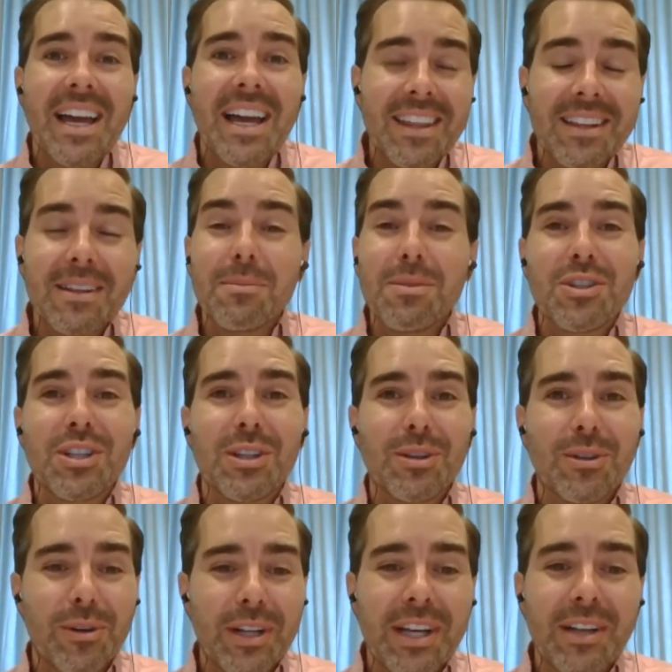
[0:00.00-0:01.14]
I think that machine
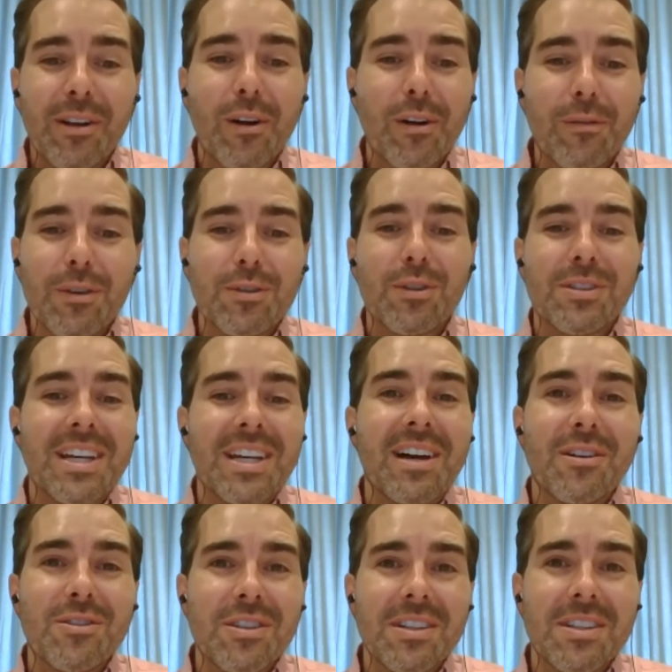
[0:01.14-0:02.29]
learning and artificial
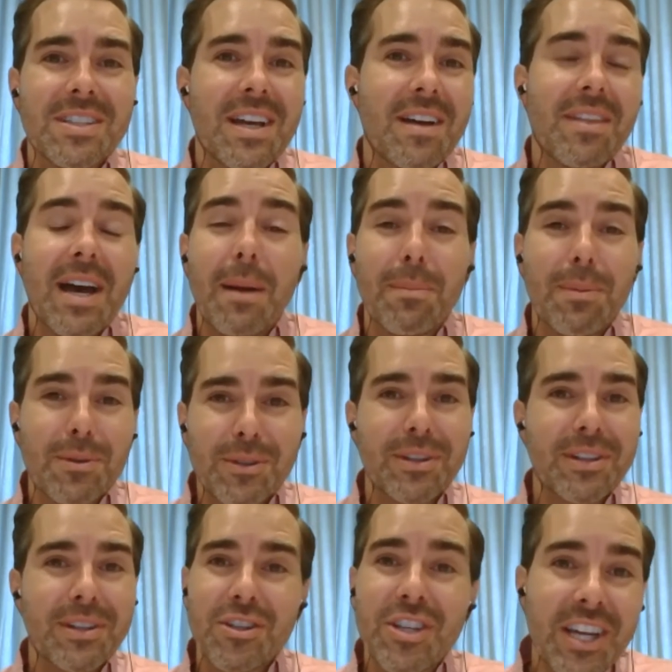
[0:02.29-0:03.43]
intelligence have the
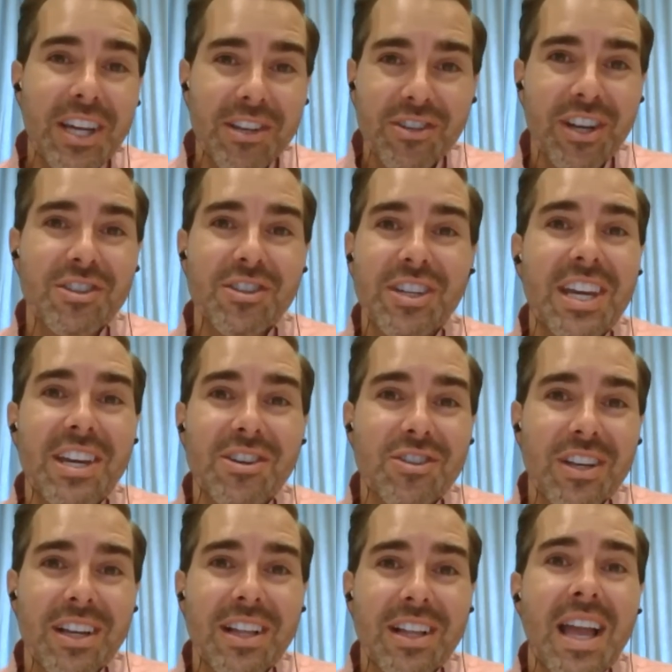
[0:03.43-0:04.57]
opportunity to change
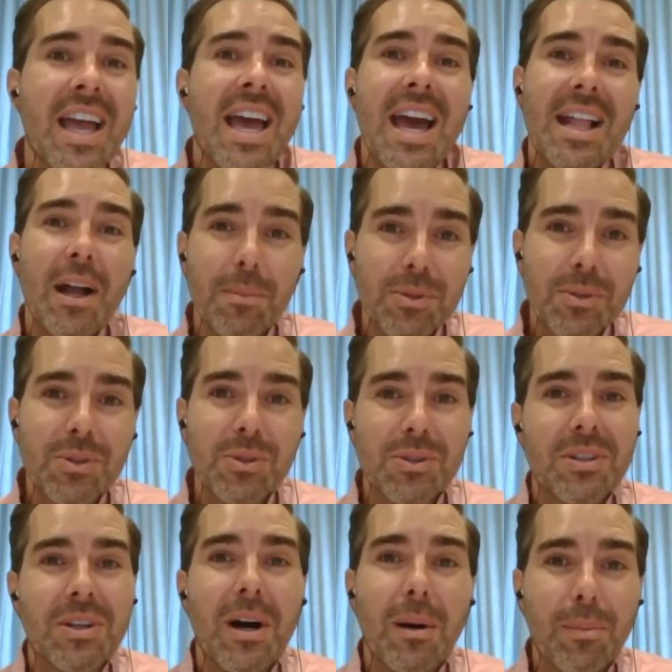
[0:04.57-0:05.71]
education and help
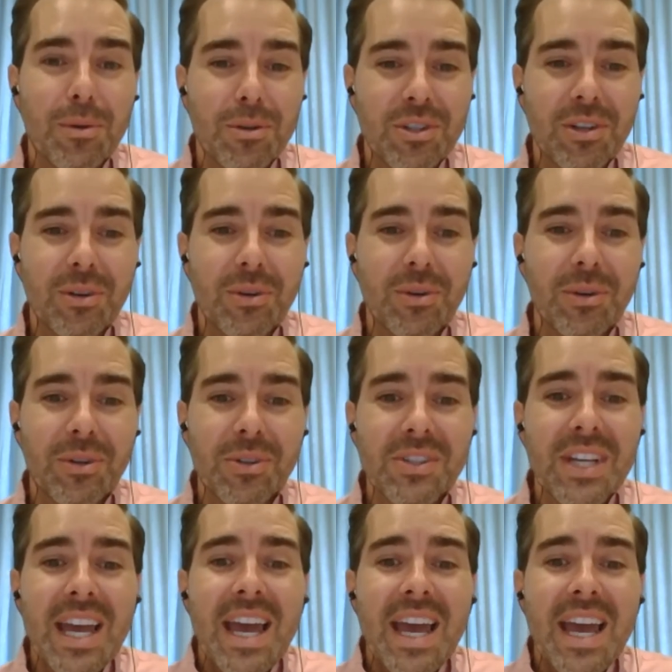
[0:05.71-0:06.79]
students accomplish their goals.